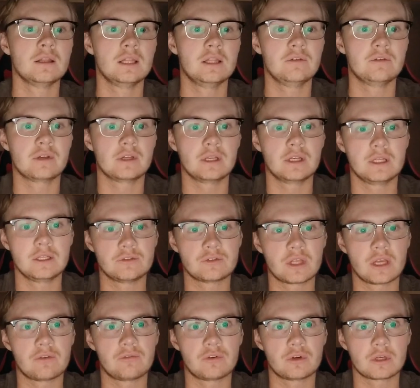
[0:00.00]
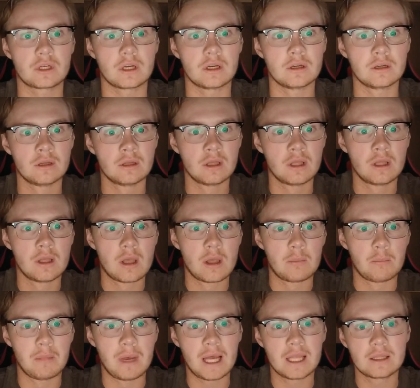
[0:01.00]
living in East Africa.
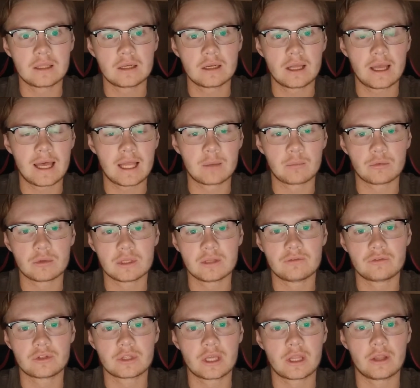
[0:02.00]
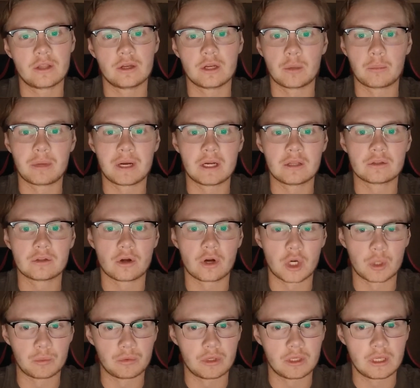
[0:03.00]
Man and animal live together in apparent
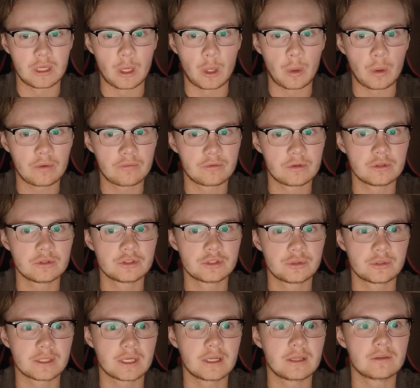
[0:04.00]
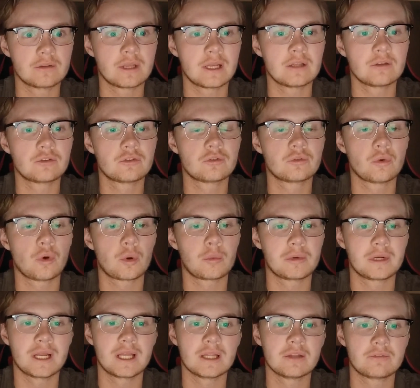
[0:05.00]
harmony. However, during an intense storm,
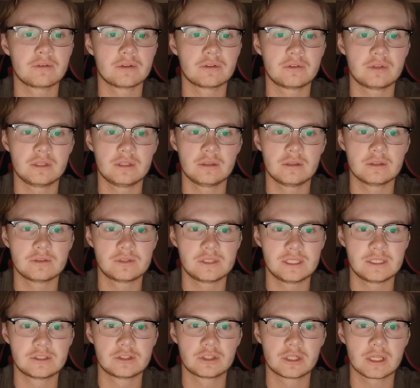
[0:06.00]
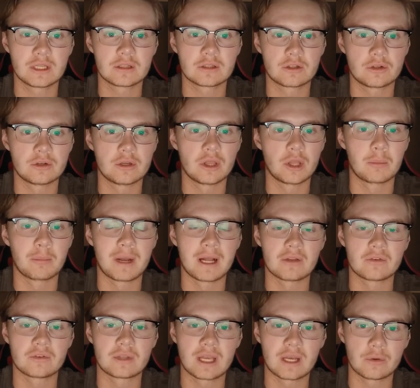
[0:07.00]
an elephant seeks shelter in the
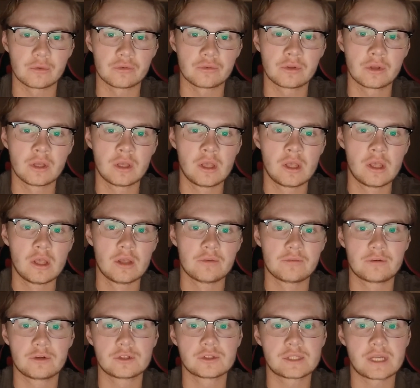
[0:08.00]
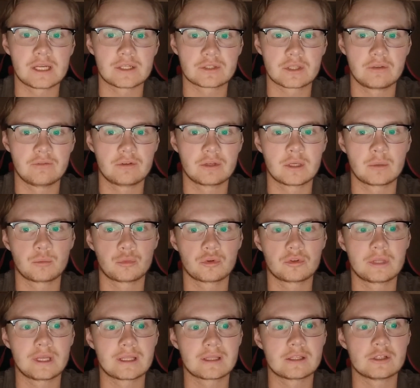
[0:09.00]
man's house, first asking if he can
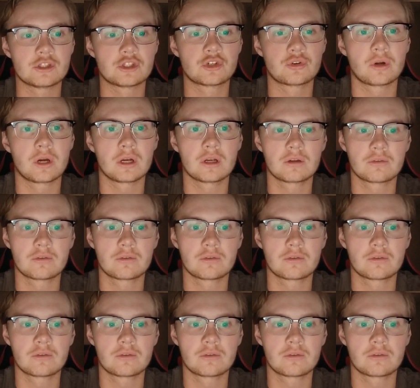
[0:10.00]
protect his trunk